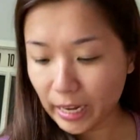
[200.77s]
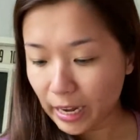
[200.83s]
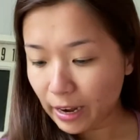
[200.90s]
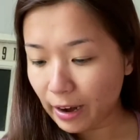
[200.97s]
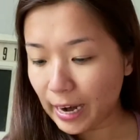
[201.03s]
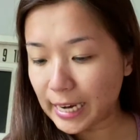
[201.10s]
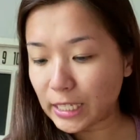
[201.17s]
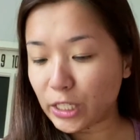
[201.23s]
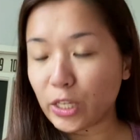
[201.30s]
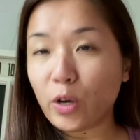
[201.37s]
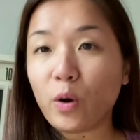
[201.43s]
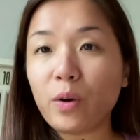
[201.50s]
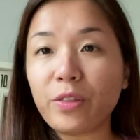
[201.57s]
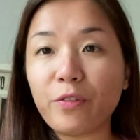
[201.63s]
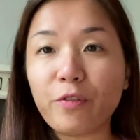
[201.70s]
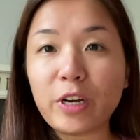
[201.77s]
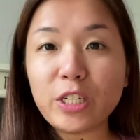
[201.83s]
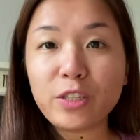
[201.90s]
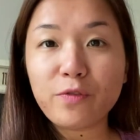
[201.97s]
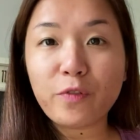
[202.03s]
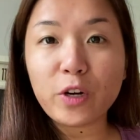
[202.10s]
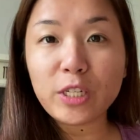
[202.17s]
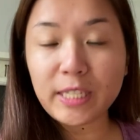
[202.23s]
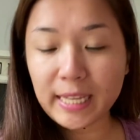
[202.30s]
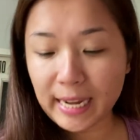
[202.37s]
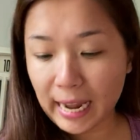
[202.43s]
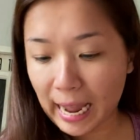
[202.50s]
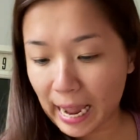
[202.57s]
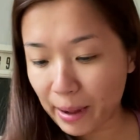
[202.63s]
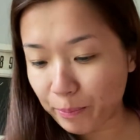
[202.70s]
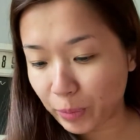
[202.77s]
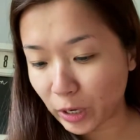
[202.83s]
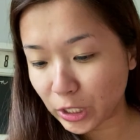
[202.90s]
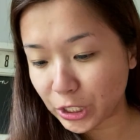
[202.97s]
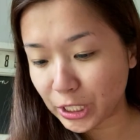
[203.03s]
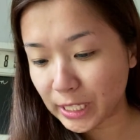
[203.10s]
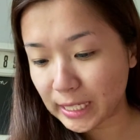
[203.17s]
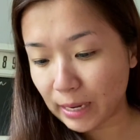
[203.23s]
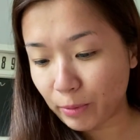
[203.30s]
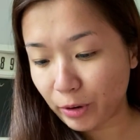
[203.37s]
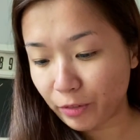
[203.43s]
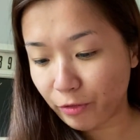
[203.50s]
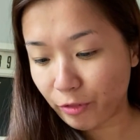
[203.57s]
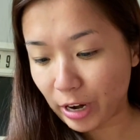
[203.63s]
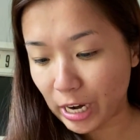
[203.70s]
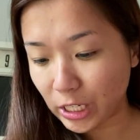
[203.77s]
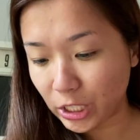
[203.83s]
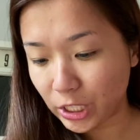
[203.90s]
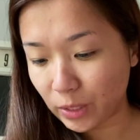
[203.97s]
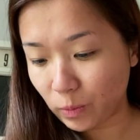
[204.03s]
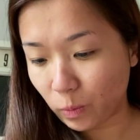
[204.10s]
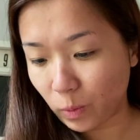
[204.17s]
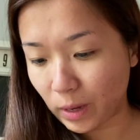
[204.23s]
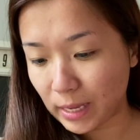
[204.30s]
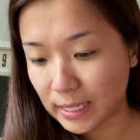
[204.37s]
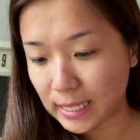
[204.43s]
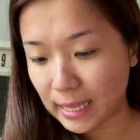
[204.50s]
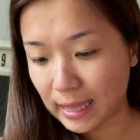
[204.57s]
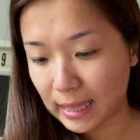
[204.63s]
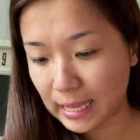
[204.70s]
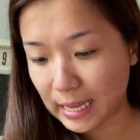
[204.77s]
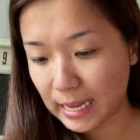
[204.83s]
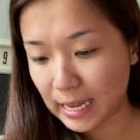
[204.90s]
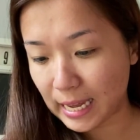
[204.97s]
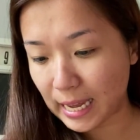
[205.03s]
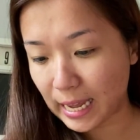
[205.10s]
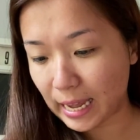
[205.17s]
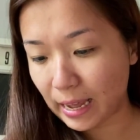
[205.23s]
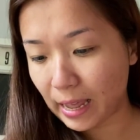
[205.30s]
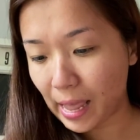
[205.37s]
All right, so the first thing I purchased that were fresh was the,